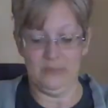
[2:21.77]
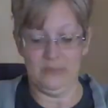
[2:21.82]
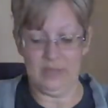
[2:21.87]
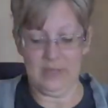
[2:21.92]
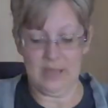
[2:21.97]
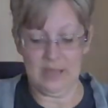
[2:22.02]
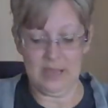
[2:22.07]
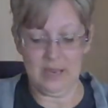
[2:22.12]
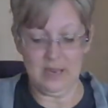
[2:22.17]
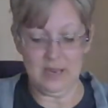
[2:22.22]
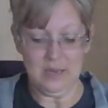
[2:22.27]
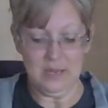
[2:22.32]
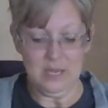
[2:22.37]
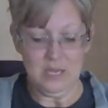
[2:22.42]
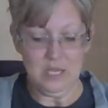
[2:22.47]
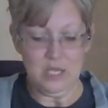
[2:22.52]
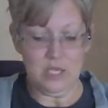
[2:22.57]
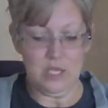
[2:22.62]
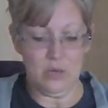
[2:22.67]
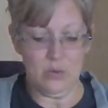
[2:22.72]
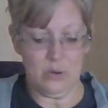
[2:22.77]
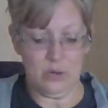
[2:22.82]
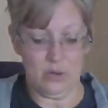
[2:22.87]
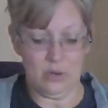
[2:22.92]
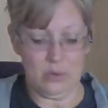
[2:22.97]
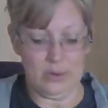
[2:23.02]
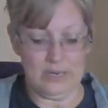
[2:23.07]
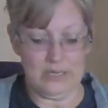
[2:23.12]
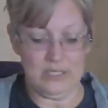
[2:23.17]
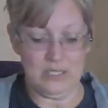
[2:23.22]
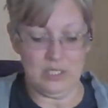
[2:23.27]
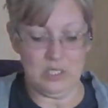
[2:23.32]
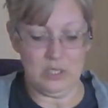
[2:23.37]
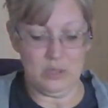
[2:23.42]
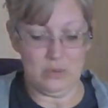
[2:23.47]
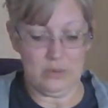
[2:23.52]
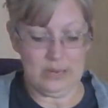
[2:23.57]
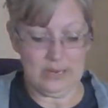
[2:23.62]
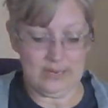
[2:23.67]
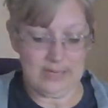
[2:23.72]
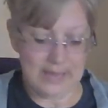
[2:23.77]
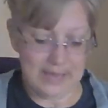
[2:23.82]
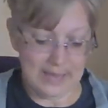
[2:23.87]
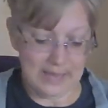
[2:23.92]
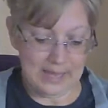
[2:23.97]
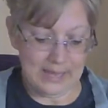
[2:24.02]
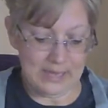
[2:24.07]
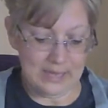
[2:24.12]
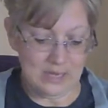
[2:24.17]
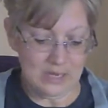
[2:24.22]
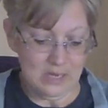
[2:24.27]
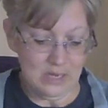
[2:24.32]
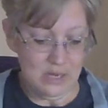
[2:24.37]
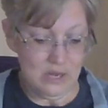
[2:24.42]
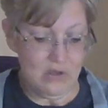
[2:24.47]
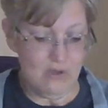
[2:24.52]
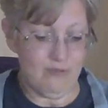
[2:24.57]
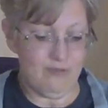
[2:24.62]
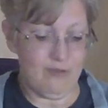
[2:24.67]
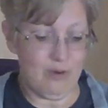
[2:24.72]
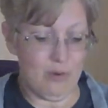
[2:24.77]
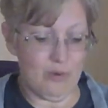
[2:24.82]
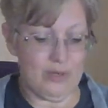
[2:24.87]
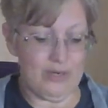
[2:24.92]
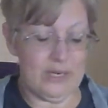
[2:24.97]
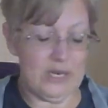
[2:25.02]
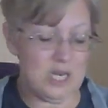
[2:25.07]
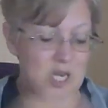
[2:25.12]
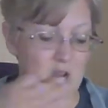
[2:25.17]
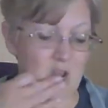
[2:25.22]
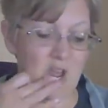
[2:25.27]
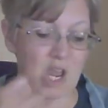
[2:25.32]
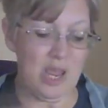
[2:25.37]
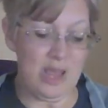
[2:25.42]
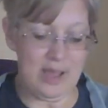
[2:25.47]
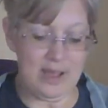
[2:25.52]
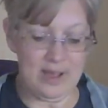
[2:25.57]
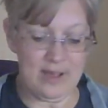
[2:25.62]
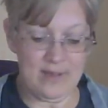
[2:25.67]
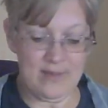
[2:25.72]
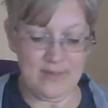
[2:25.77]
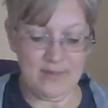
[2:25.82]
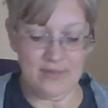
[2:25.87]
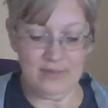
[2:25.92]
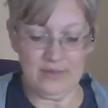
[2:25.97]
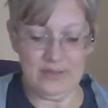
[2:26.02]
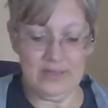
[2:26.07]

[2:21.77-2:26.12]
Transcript: okay? You are going to, again, fold it in half,